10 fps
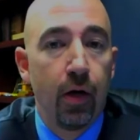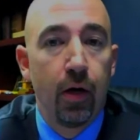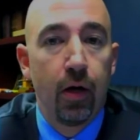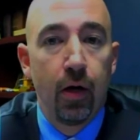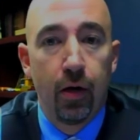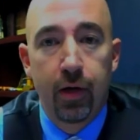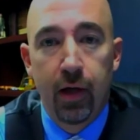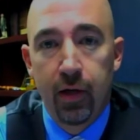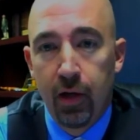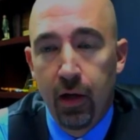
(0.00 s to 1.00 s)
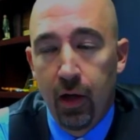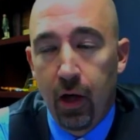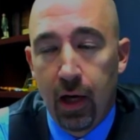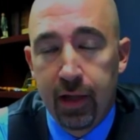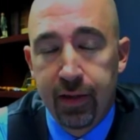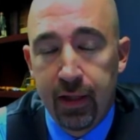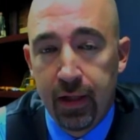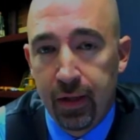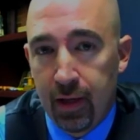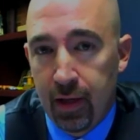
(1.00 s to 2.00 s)
Okay. I think
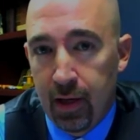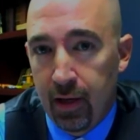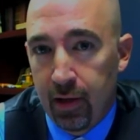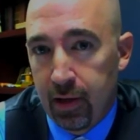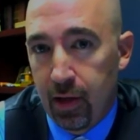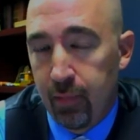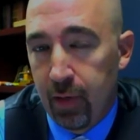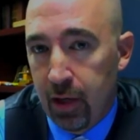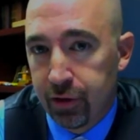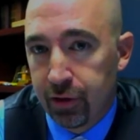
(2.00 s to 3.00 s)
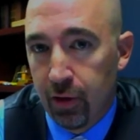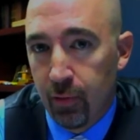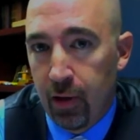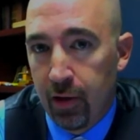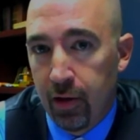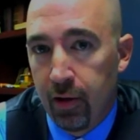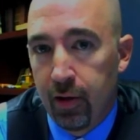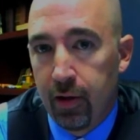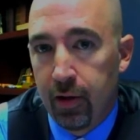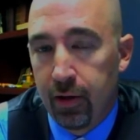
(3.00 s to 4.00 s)
he's in on it. Now, I'm not sure
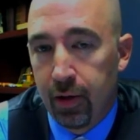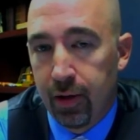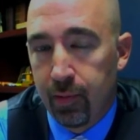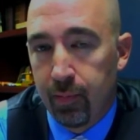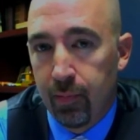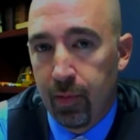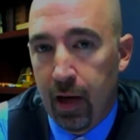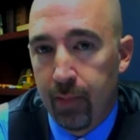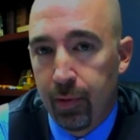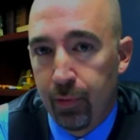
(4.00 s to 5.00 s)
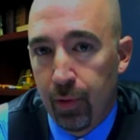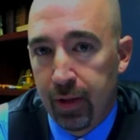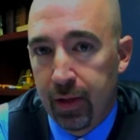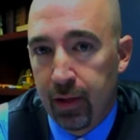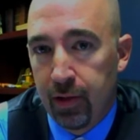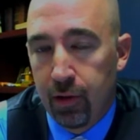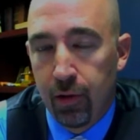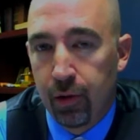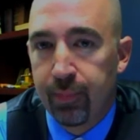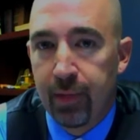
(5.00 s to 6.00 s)
whether this happened recently or
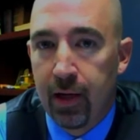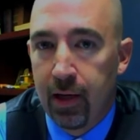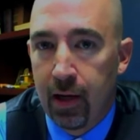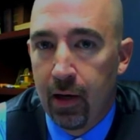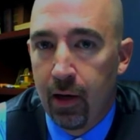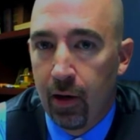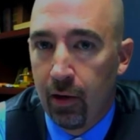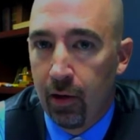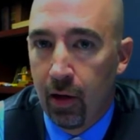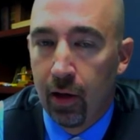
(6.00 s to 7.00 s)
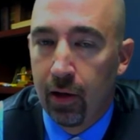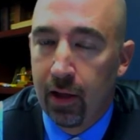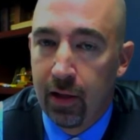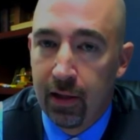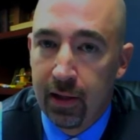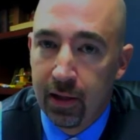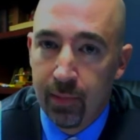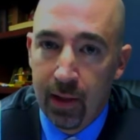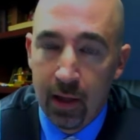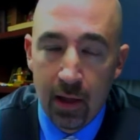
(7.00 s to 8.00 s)
he's been in on it all along, and he could
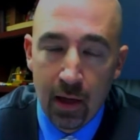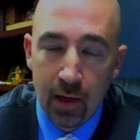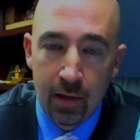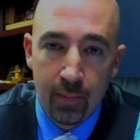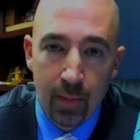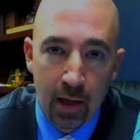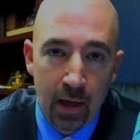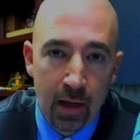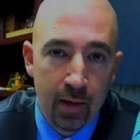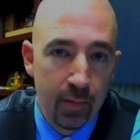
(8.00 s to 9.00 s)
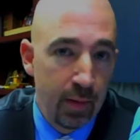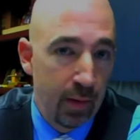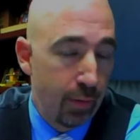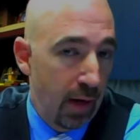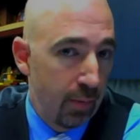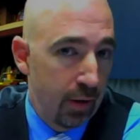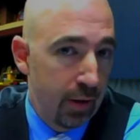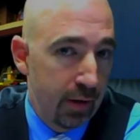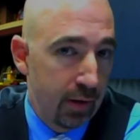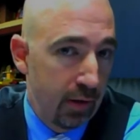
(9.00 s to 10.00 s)
be in on it by being
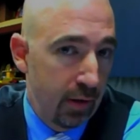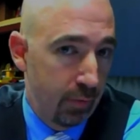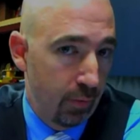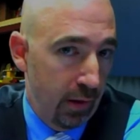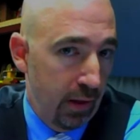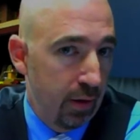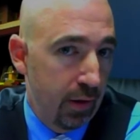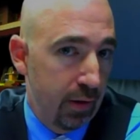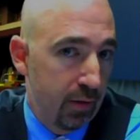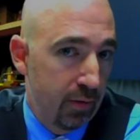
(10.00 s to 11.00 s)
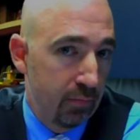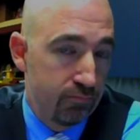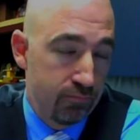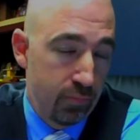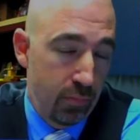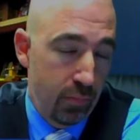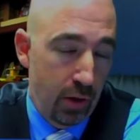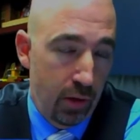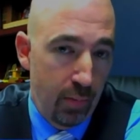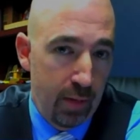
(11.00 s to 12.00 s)
promised his release. You
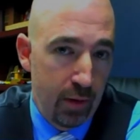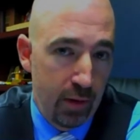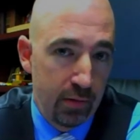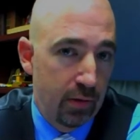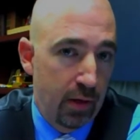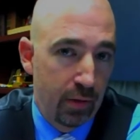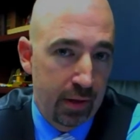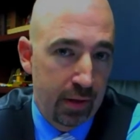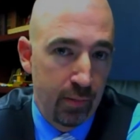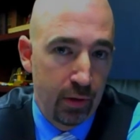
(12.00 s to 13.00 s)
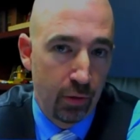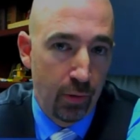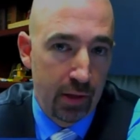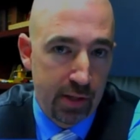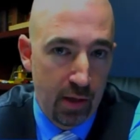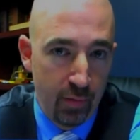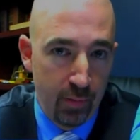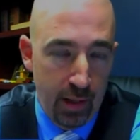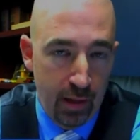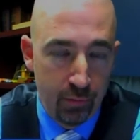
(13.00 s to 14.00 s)
know, maybe they'll send him to Guantanamo
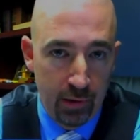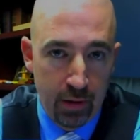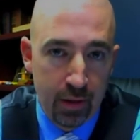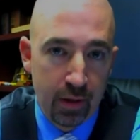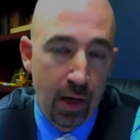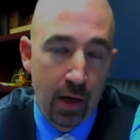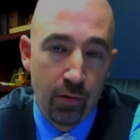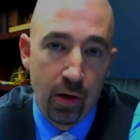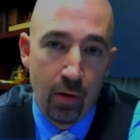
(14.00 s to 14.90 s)
Bay and release him, I don't know.